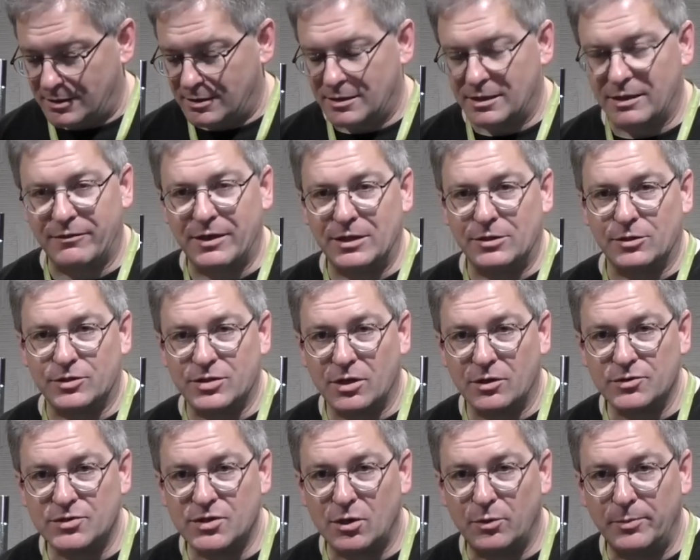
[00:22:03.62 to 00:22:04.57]
They've had their
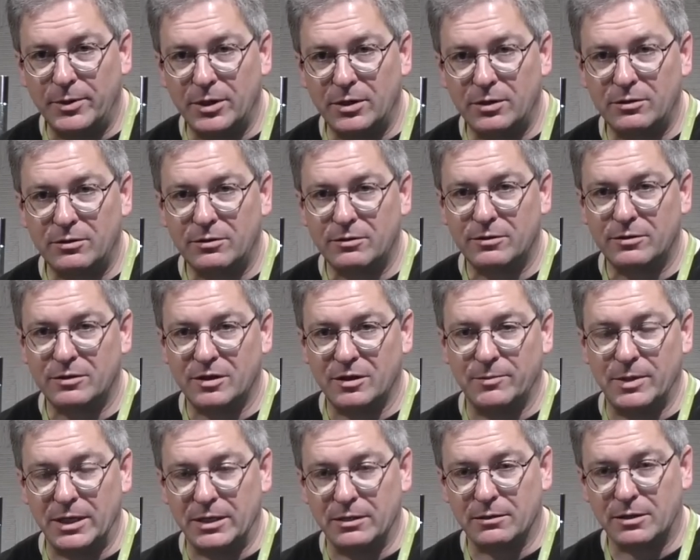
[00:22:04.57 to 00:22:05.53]
toes opened,
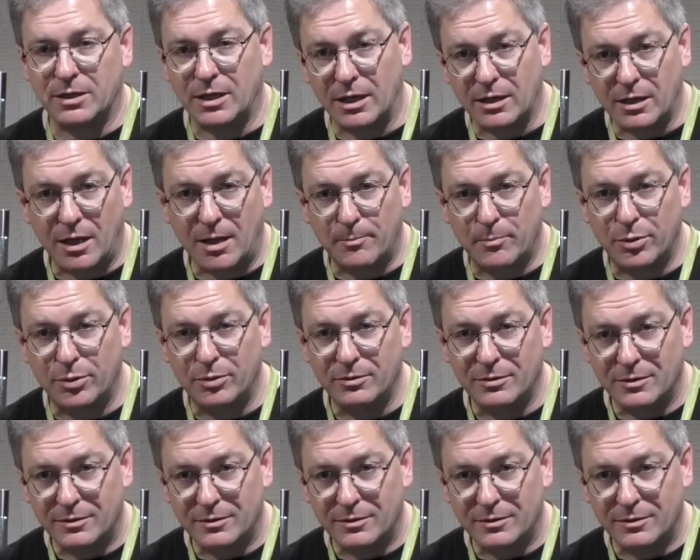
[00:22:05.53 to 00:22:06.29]
they've been cut up,